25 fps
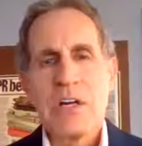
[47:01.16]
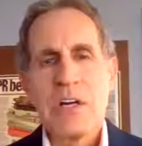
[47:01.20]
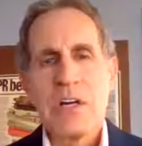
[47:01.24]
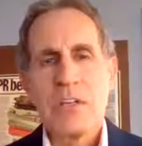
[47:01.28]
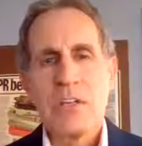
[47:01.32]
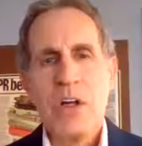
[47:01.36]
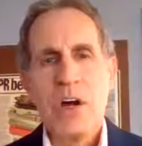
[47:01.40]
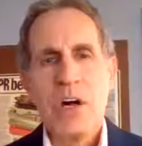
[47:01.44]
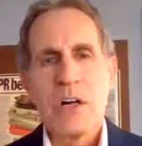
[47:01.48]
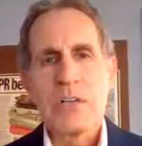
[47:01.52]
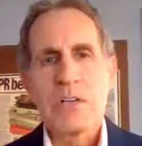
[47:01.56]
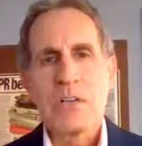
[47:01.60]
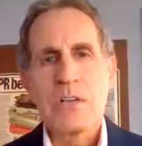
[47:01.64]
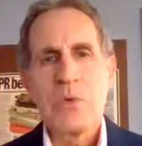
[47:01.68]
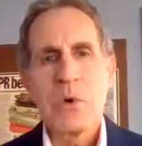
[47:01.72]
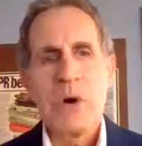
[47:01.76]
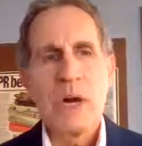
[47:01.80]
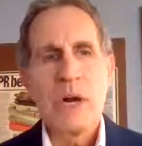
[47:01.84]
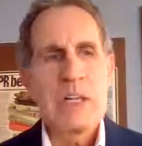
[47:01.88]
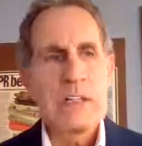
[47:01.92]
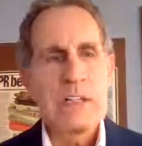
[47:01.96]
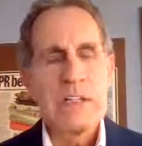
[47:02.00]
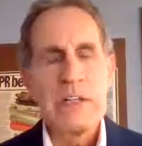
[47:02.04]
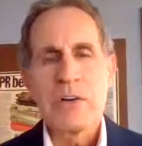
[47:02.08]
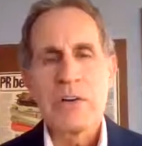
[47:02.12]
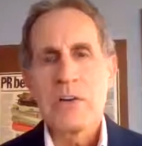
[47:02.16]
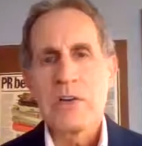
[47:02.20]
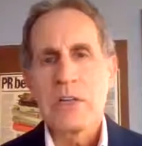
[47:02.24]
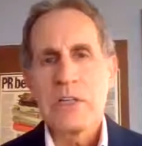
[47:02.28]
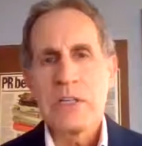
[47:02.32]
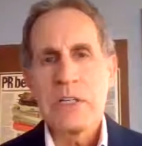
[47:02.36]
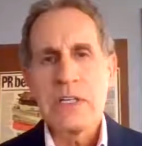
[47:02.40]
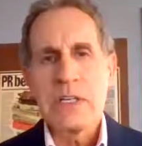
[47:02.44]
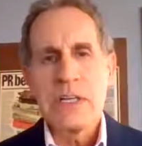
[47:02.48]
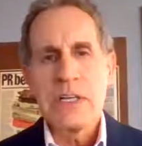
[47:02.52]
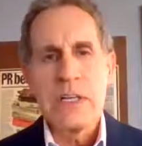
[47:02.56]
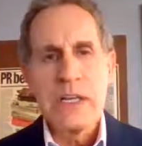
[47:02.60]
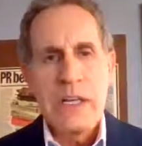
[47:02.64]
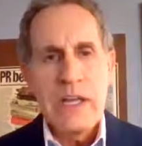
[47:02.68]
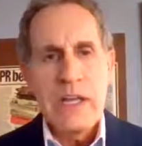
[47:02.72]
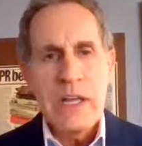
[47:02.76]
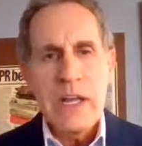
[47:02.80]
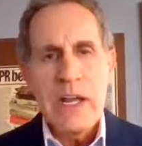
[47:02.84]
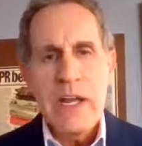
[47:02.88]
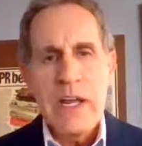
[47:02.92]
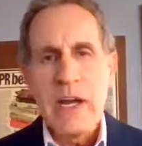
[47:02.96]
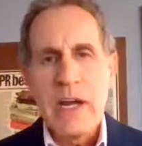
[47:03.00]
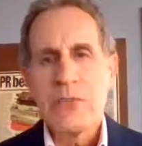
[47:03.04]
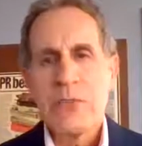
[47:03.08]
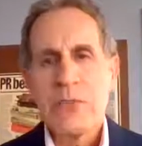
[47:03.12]
along the way, literally
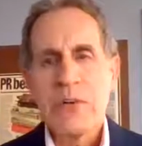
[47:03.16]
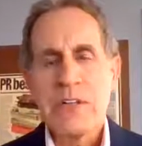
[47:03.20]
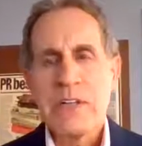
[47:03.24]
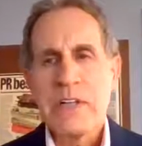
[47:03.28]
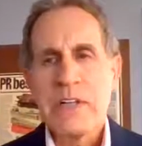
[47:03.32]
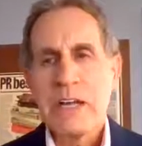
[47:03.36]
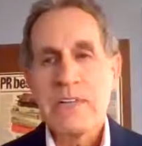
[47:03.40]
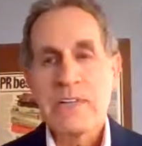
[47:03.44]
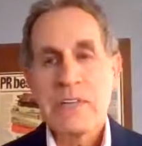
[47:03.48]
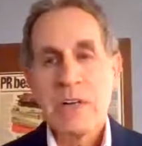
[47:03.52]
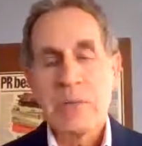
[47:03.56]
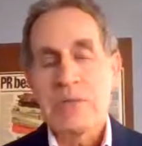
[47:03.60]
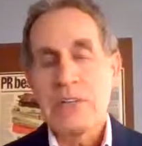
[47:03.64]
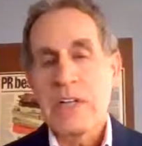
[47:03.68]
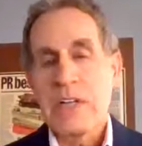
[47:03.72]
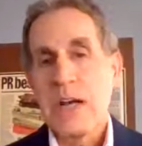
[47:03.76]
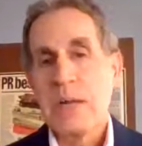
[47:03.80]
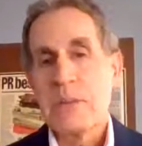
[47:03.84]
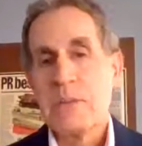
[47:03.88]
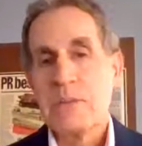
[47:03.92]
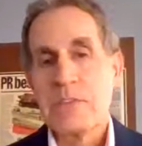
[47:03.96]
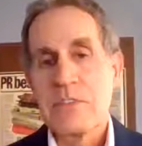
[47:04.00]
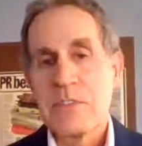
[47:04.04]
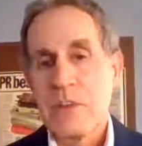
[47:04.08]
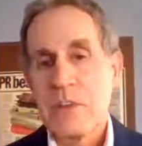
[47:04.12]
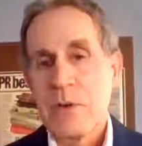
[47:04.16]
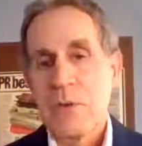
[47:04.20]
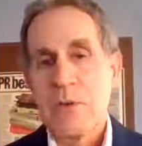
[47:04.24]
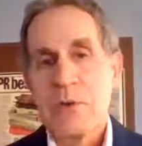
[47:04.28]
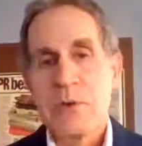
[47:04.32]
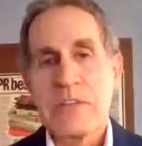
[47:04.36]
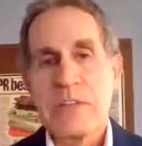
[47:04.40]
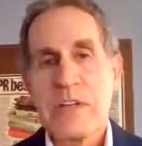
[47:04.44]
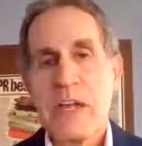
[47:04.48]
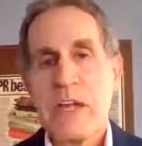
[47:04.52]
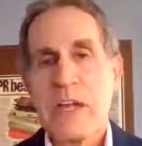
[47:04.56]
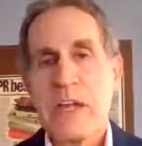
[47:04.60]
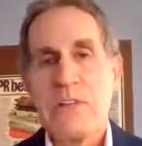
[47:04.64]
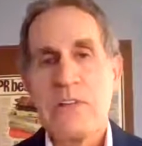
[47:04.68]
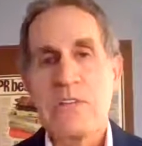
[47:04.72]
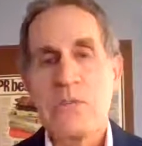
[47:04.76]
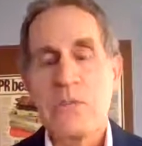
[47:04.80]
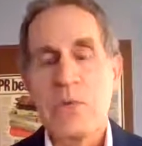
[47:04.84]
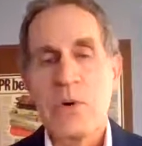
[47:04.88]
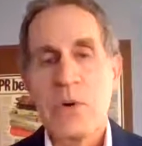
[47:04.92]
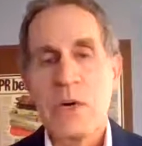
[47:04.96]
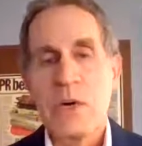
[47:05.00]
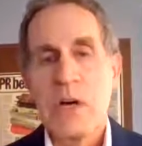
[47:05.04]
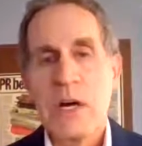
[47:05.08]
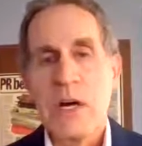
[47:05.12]
every day. Sometimes there were days
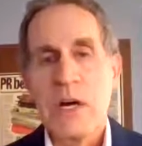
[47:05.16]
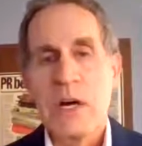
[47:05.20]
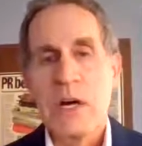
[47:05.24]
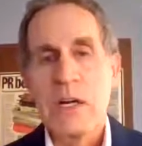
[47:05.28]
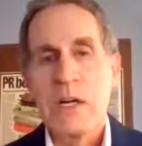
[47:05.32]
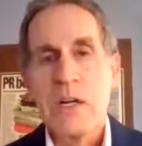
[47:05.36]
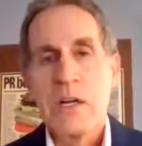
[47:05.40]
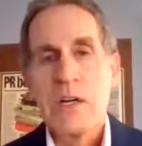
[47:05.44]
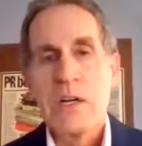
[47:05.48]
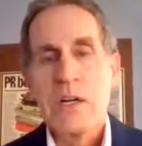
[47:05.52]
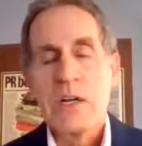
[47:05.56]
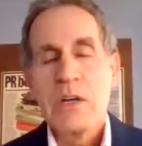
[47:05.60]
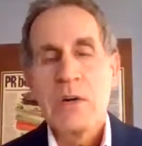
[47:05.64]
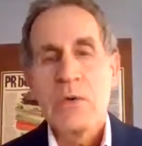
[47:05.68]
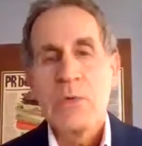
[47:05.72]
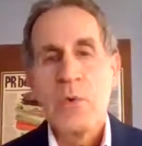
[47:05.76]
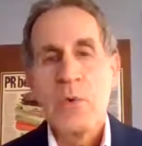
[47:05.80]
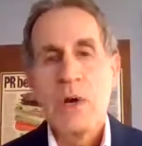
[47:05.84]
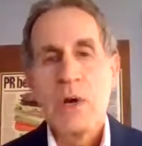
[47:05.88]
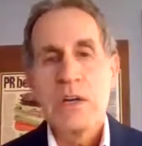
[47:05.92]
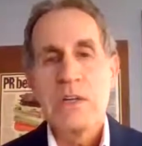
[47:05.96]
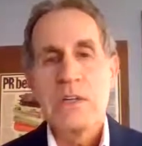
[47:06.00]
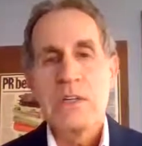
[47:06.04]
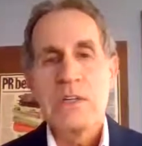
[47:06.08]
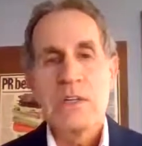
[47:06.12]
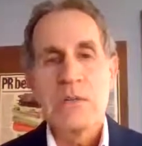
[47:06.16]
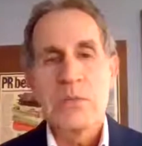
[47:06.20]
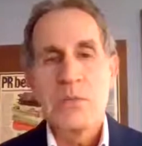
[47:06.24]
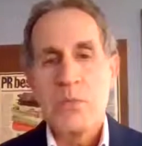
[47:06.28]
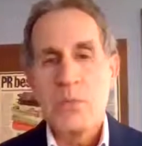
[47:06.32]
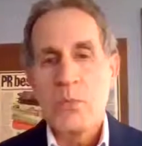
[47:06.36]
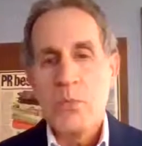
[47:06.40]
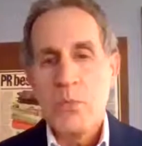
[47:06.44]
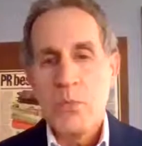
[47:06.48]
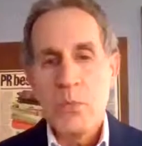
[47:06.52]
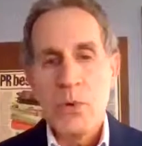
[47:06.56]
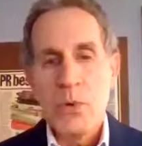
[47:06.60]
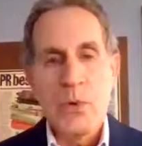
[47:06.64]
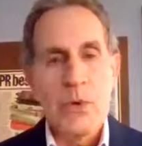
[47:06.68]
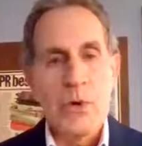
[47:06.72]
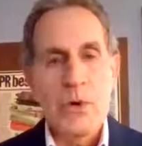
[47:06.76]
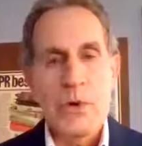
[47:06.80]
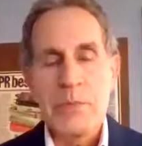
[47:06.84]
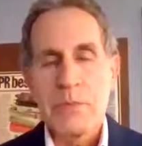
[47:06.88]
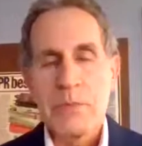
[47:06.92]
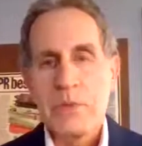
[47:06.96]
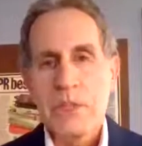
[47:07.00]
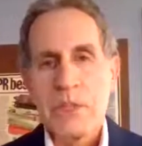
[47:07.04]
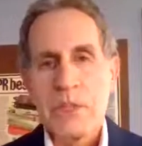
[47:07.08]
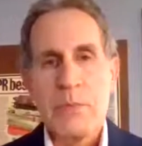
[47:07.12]
when we
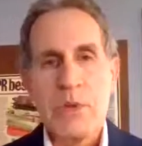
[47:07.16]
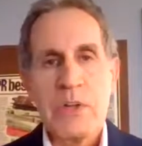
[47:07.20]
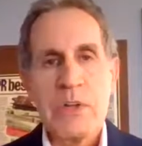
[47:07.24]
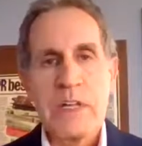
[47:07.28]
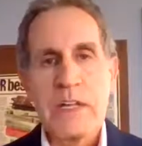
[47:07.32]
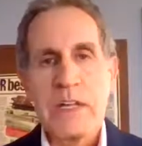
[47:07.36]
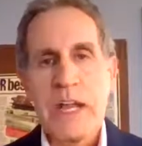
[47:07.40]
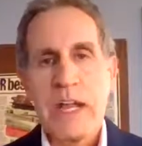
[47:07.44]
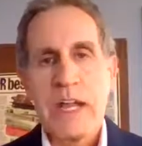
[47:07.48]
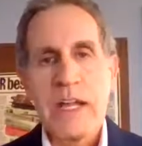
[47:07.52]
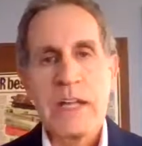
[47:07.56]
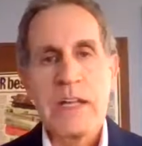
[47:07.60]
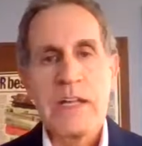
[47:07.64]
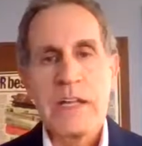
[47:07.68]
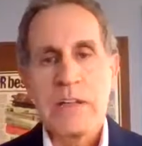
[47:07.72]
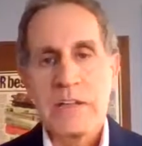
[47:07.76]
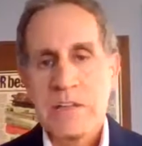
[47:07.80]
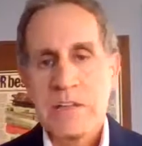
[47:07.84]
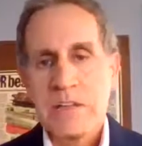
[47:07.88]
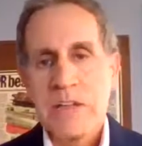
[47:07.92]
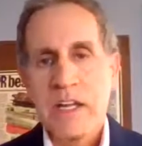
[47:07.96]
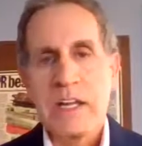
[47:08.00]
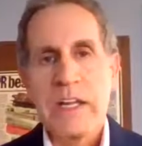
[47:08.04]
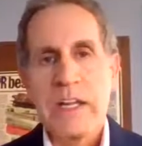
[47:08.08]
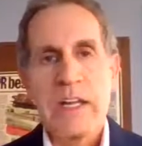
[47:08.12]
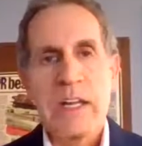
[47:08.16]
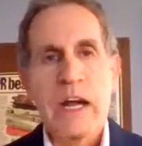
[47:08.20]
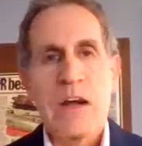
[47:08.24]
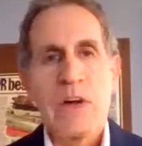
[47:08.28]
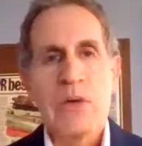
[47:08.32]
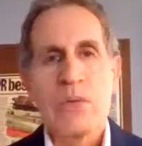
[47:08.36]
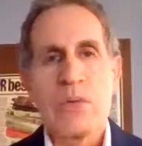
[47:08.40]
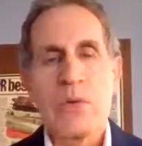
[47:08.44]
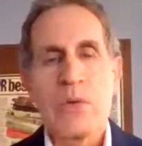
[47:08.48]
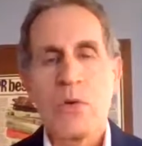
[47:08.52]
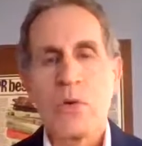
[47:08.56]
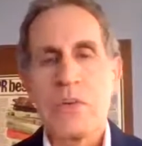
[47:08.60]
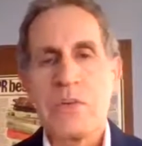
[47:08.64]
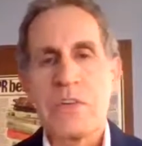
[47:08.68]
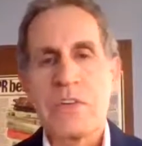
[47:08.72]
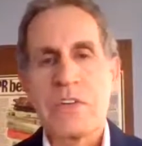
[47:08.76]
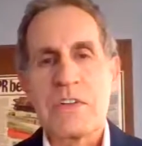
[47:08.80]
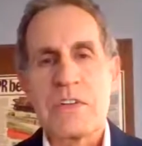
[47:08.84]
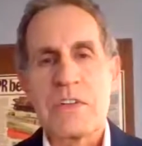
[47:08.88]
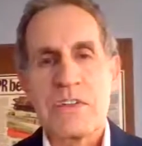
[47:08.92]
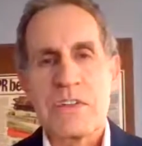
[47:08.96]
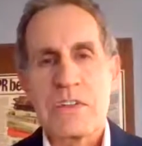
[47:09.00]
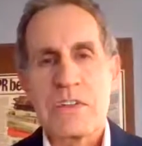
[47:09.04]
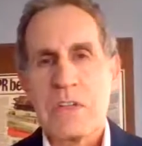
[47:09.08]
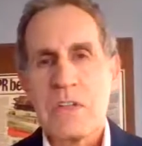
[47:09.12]
were communicating and sending out
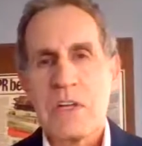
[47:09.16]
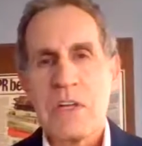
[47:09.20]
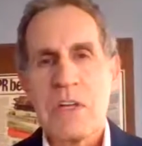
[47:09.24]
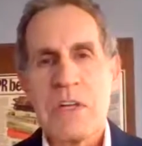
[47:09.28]
notices and